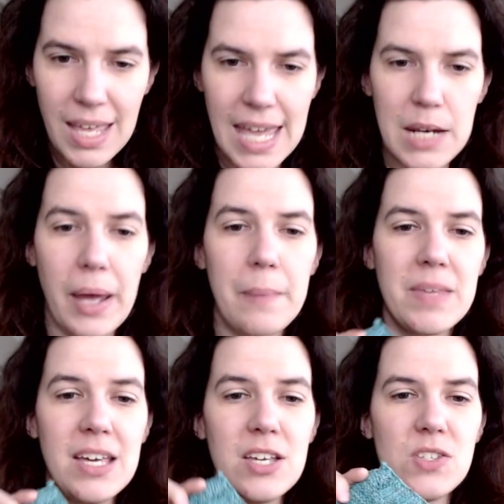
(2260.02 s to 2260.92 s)
Anyway,
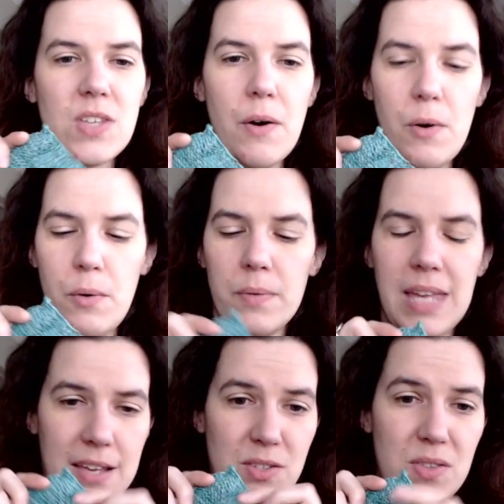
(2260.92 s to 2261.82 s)
so
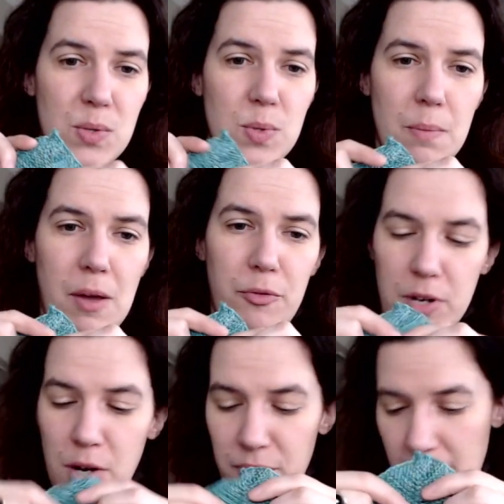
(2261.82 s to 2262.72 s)
yeah, so this was in my Free
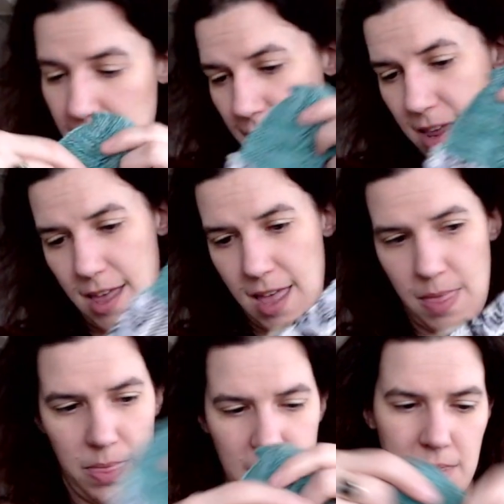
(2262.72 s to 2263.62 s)
or Fade,
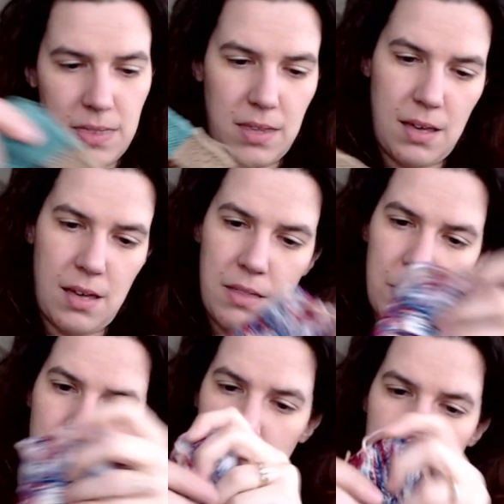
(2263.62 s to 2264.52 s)
and then the other
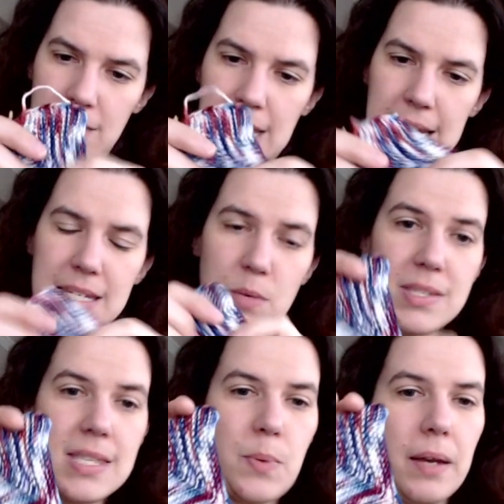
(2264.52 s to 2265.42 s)
one that I did was
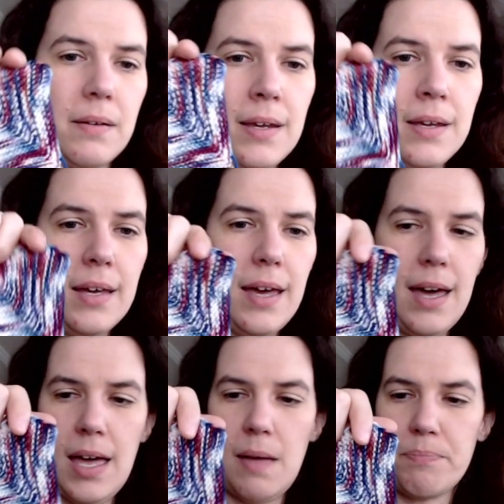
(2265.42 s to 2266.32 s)
this one,
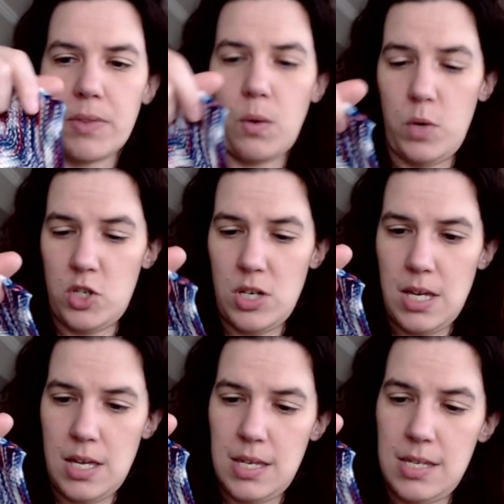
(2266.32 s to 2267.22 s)
which
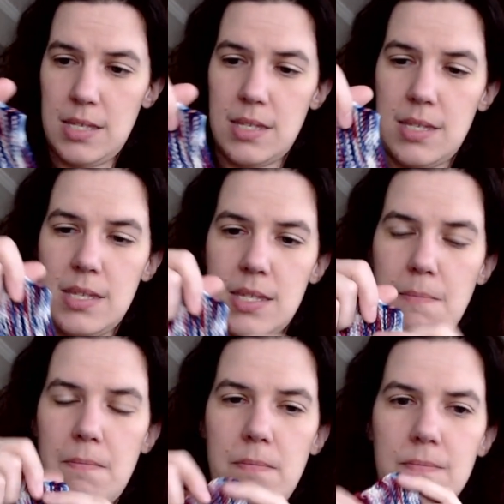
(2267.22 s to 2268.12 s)
is
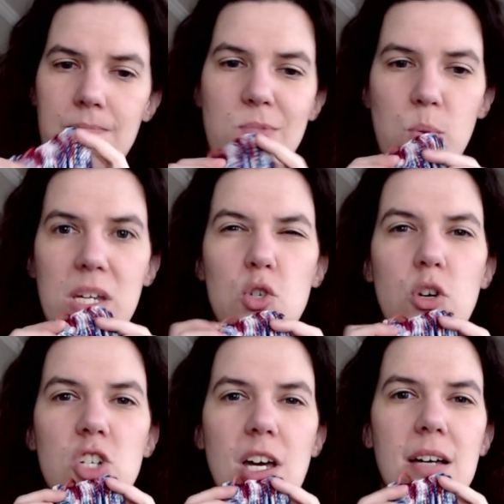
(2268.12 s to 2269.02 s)
Sweet
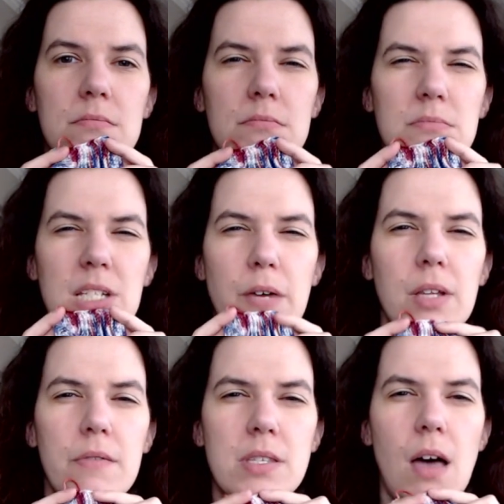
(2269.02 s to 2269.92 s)
Georgia Tough
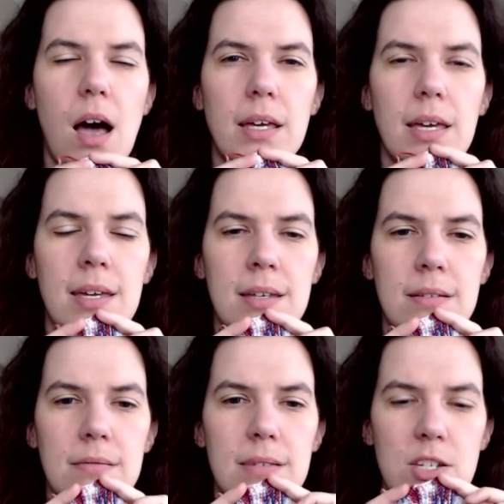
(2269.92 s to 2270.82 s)
Love Sock
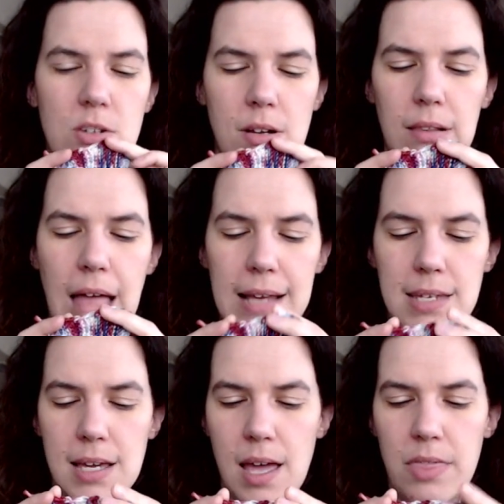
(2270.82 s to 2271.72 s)
in
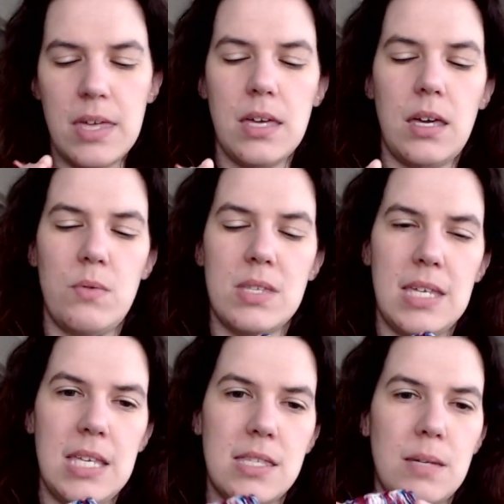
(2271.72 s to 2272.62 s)
Intergalactic, I think. It was an
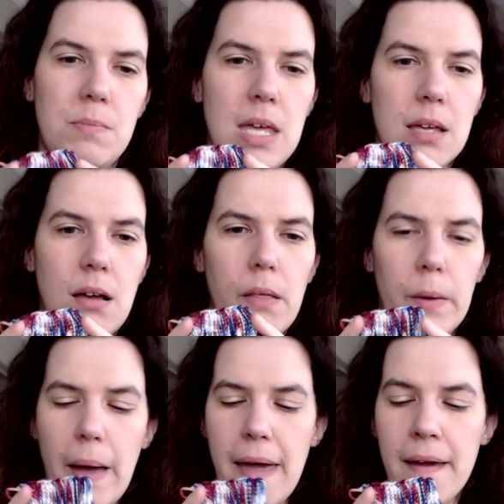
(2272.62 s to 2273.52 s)
Eat Sleep Knit
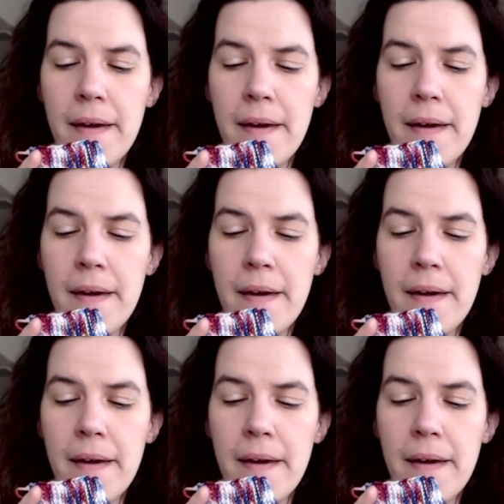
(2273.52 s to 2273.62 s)
colorway.